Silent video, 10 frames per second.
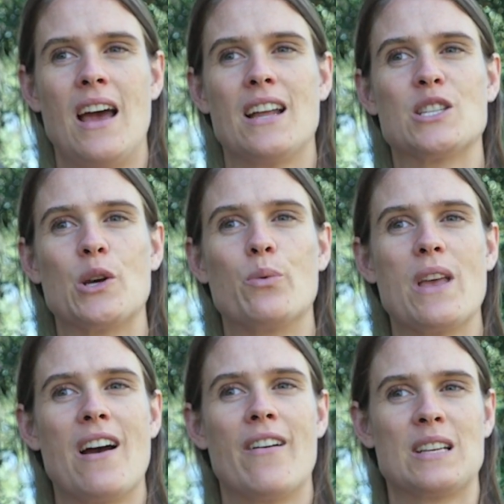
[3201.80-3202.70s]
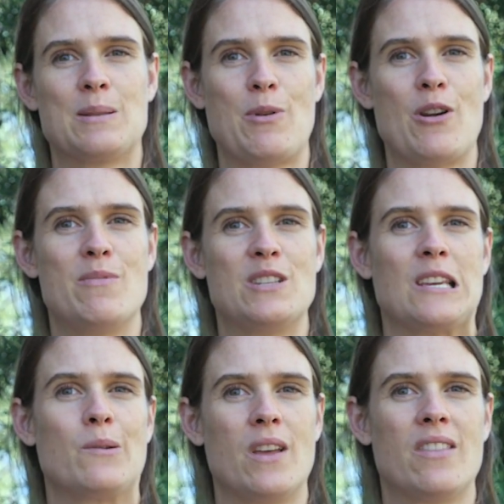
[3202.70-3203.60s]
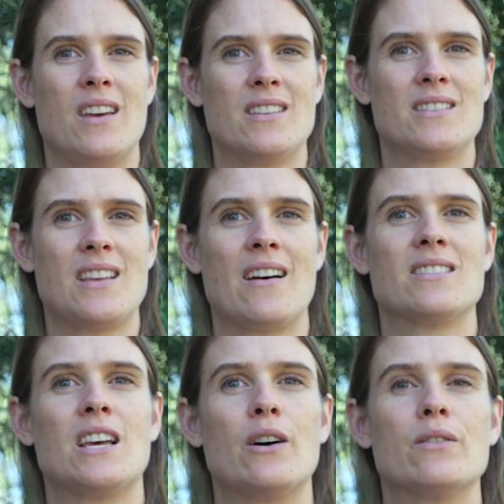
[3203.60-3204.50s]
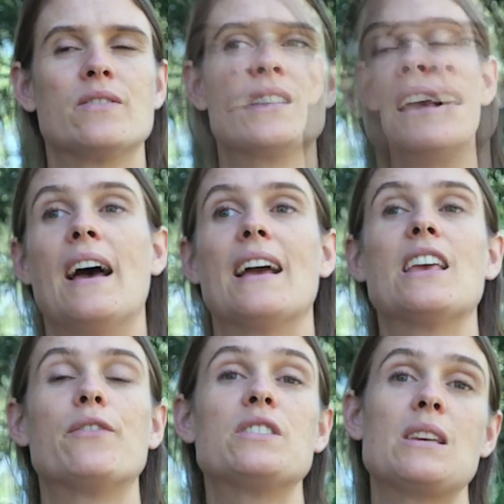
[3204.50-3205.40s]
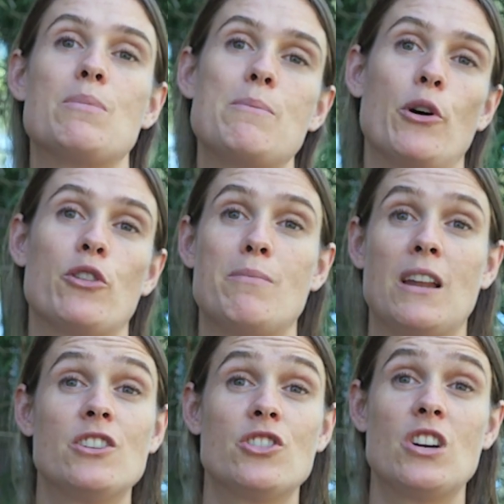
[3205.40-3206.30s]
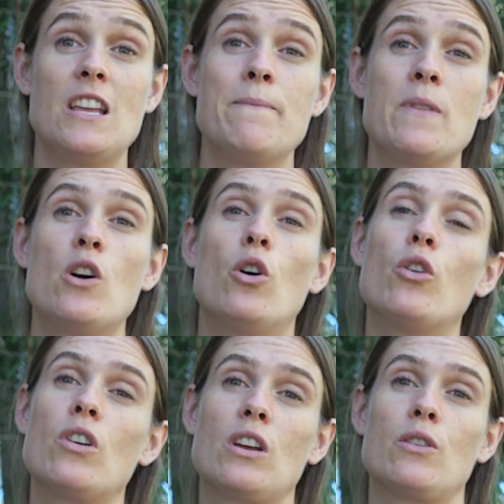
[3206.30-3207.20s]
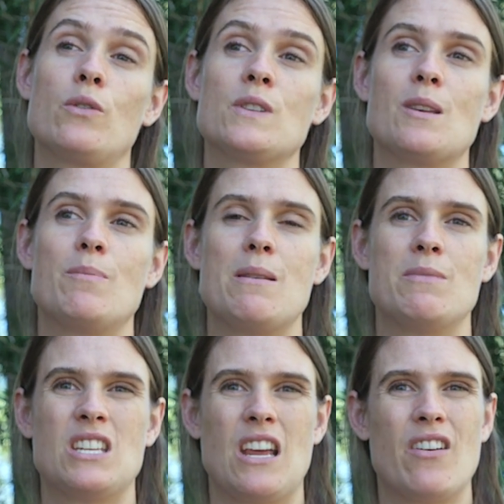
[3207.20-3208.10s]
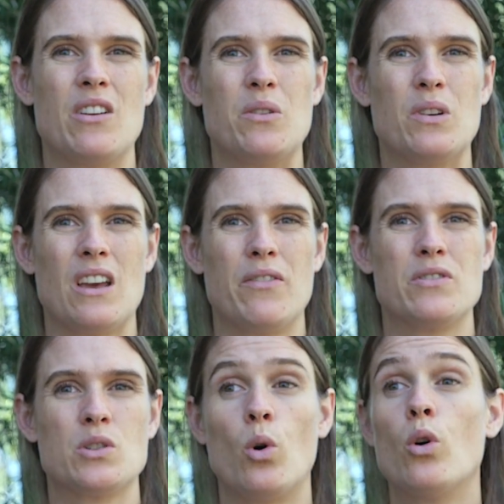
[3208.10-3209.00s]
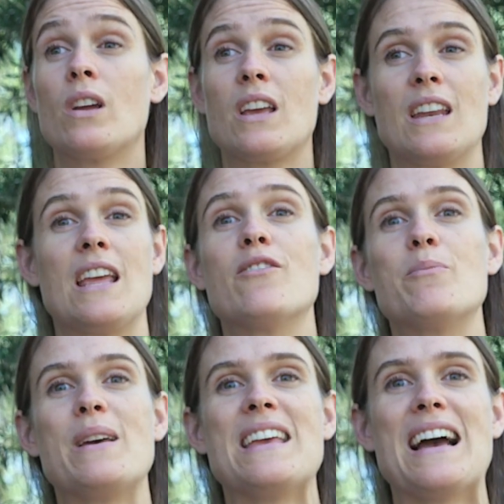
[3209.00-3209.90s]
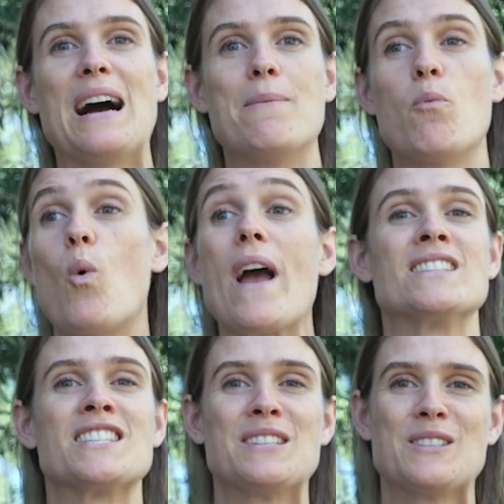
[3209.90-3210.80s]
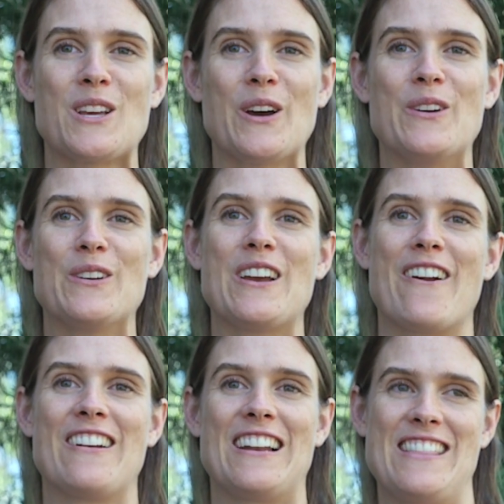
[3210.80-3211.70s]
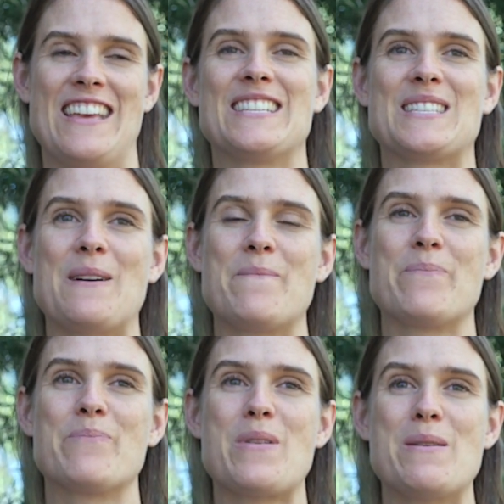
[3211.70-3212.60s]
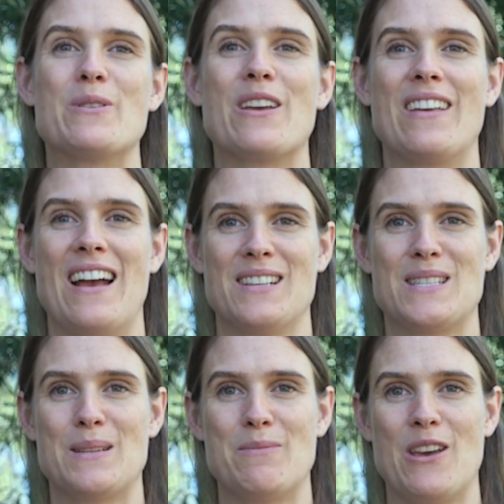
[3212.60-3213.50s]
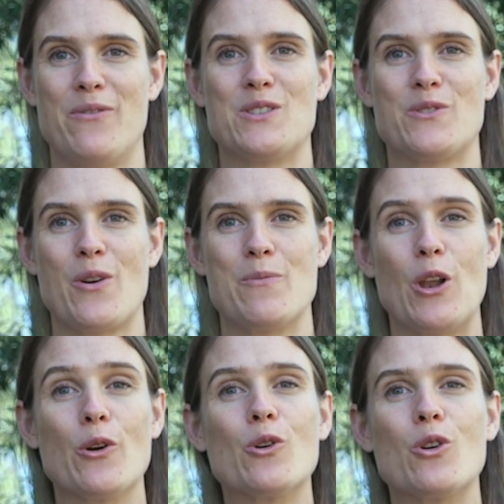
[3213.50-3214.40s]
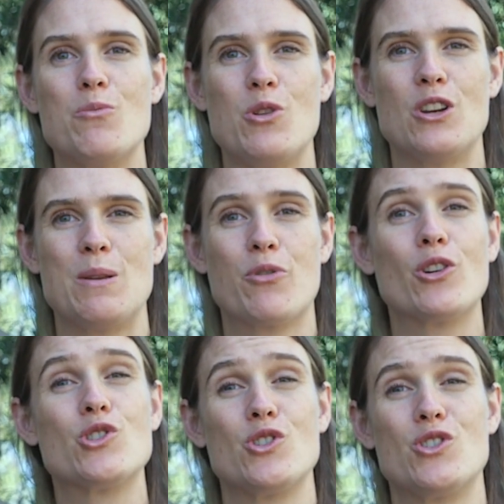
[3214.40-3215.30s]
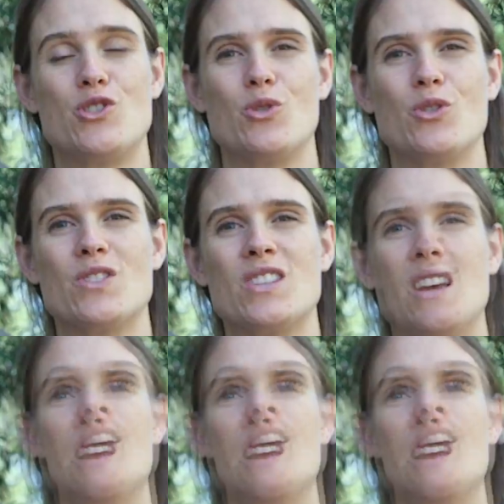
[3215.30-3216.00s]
And so we are experimenting with this ourselves. A gift can be both monetary, or it can also be a material gift, or it can even be waste. So currently there's some people giving us some gifts from the local community produce stores.